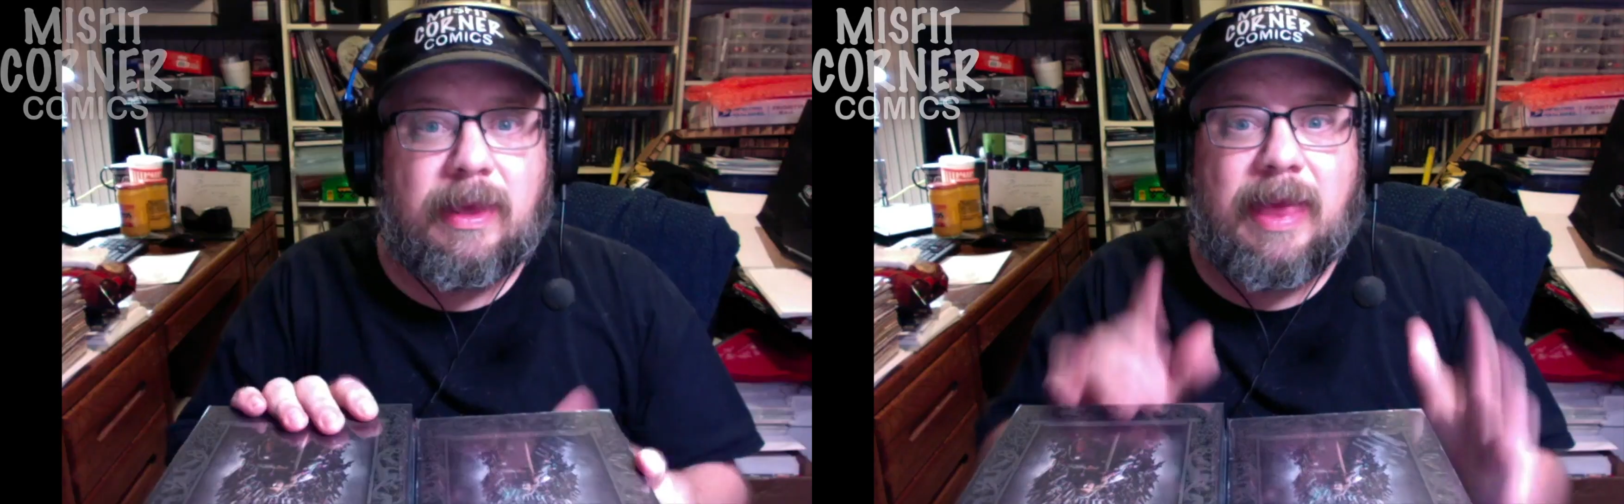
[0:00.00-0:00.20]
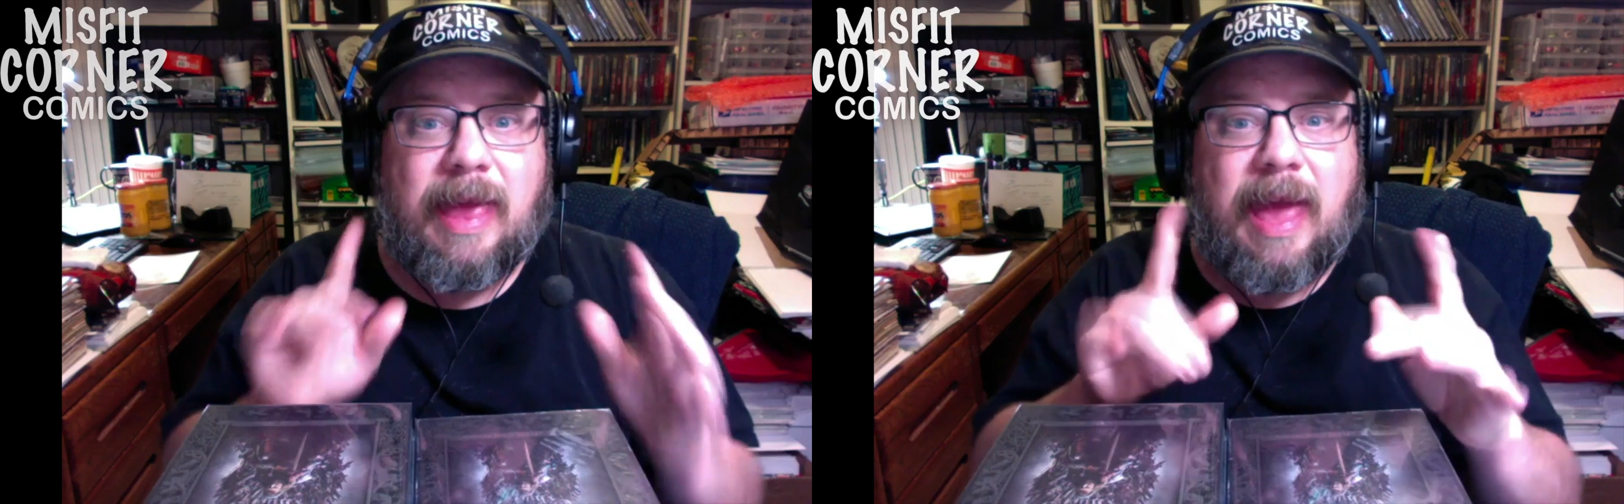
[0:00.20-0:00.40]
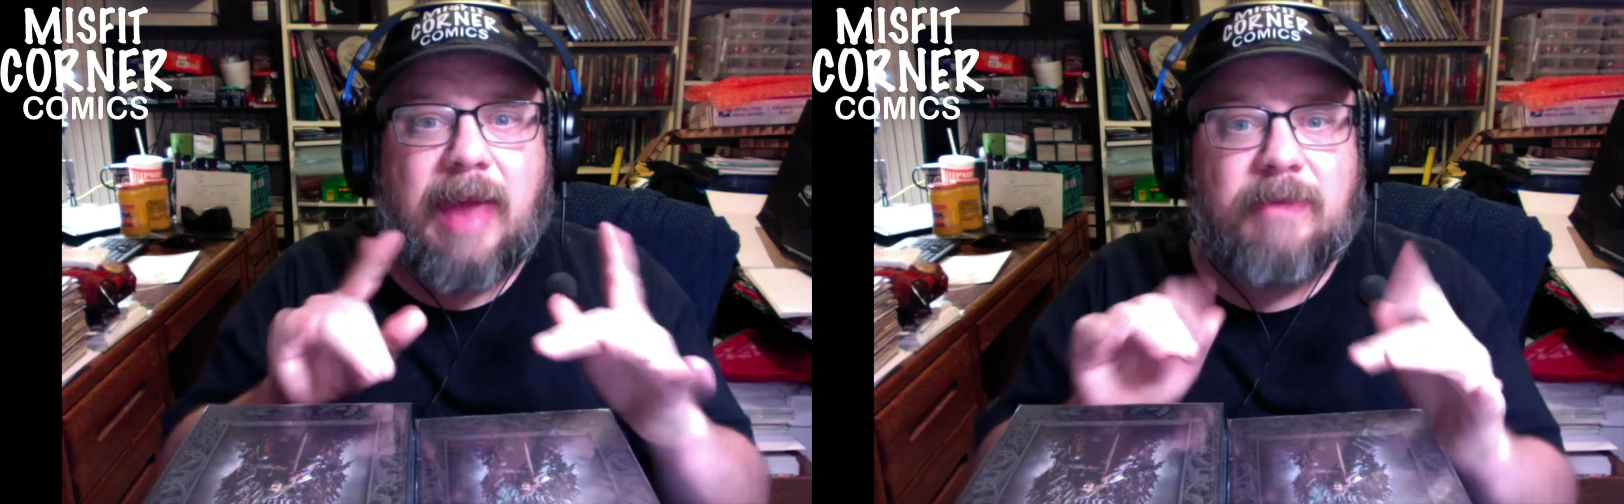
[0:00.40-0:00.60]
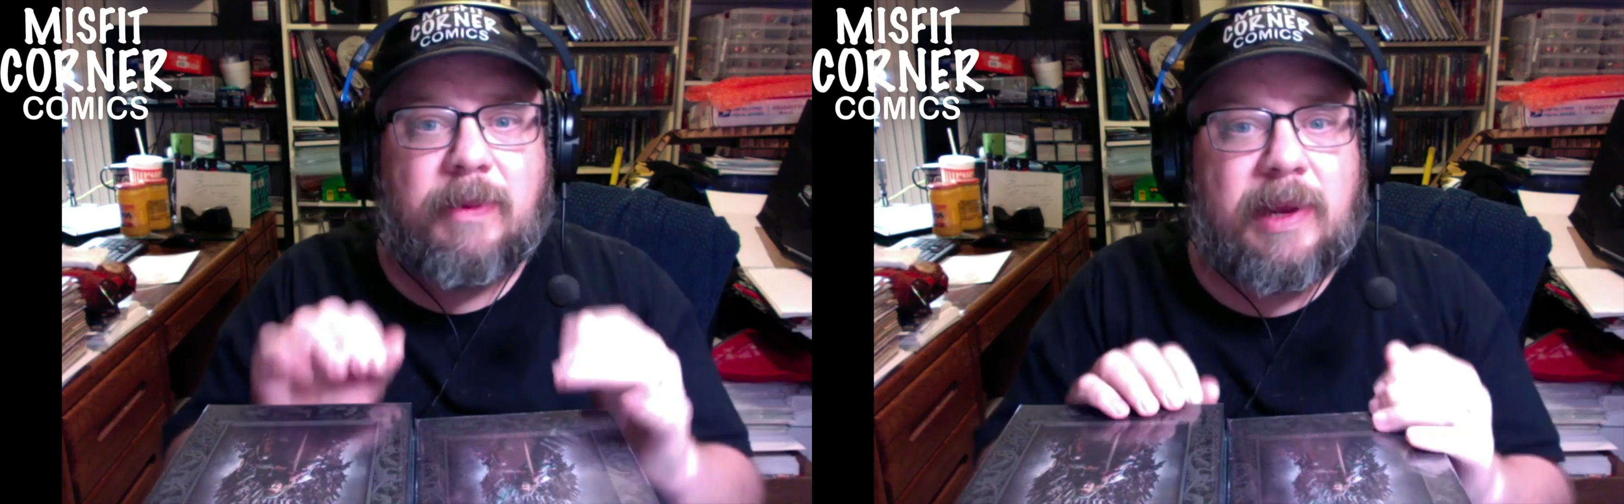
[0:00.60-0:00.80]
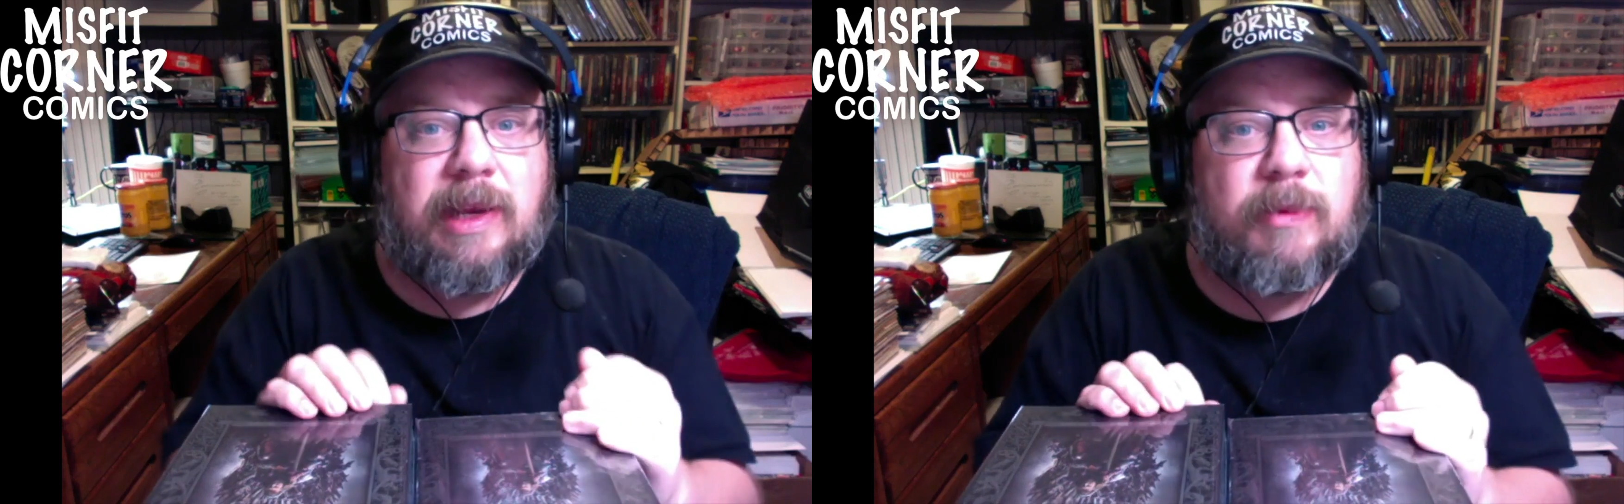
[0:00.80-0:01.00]
Hey
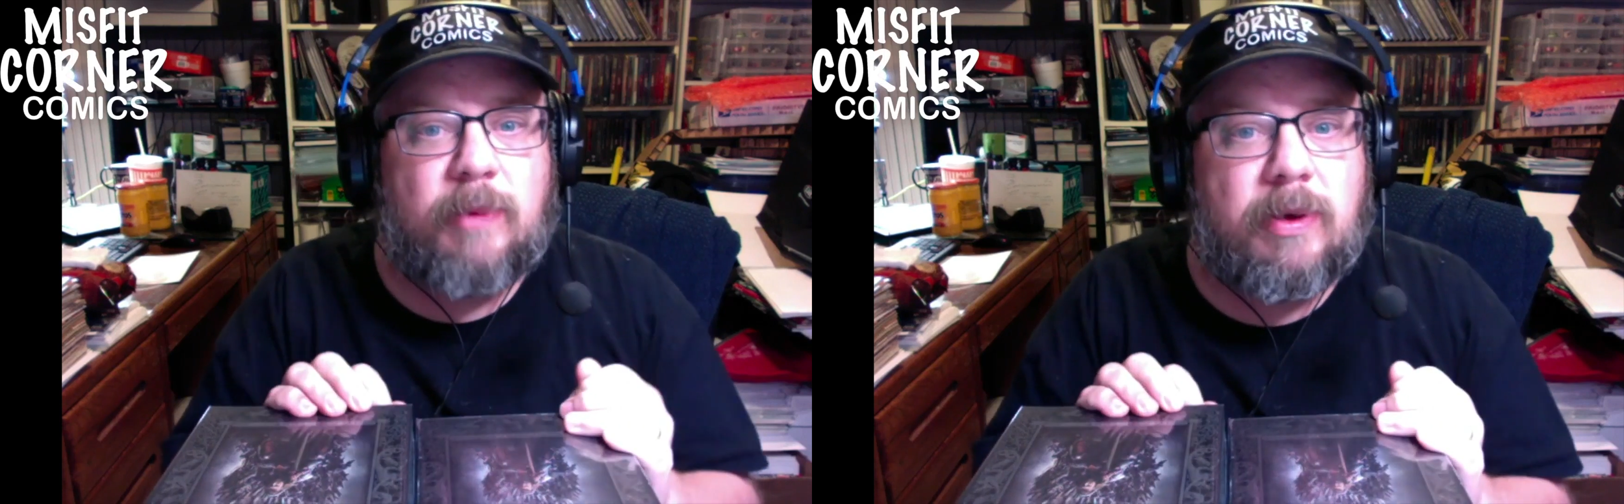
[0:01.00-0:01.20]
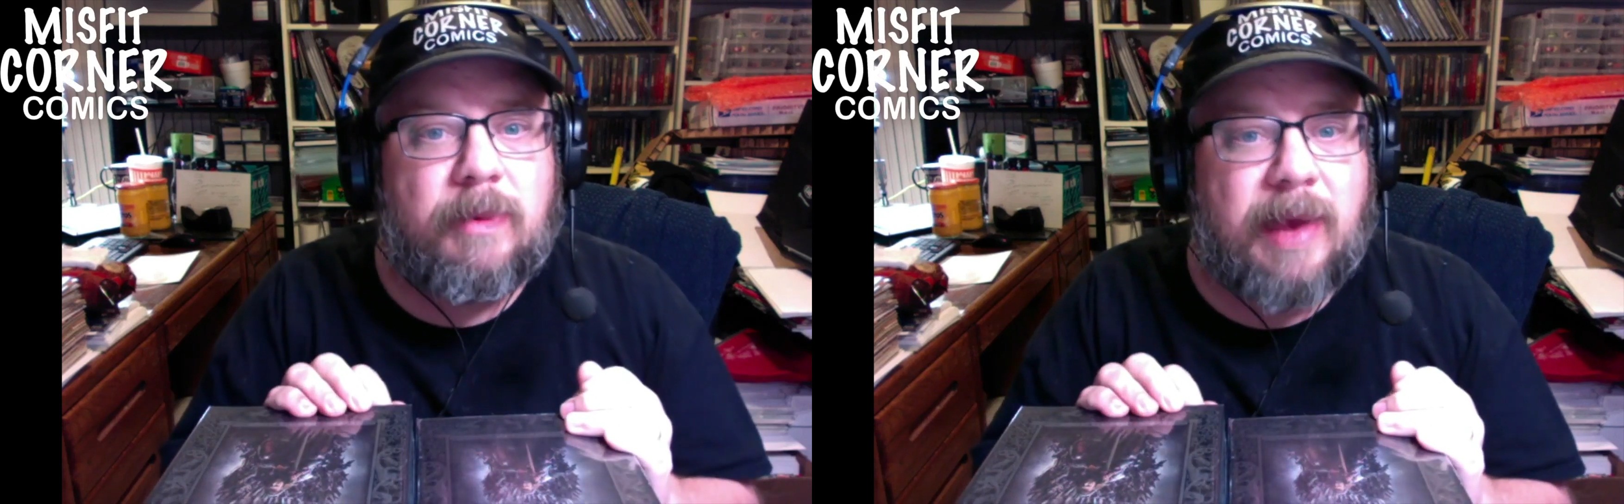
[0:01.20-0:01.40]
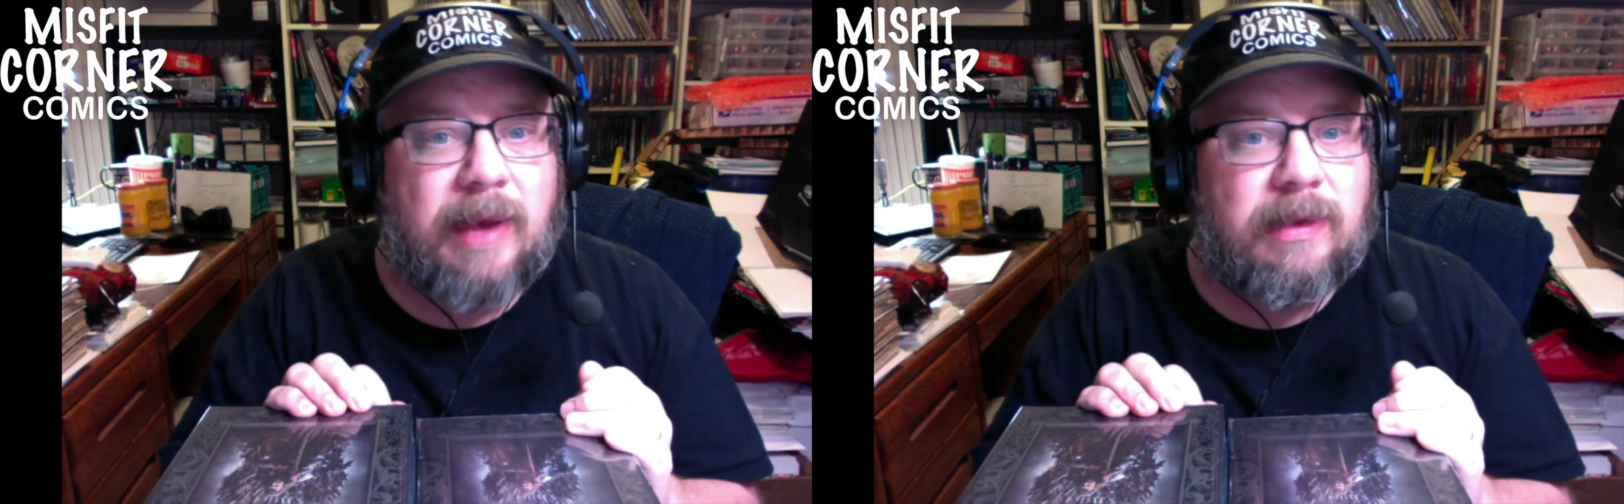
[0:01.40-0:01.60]
everybody, and welcome back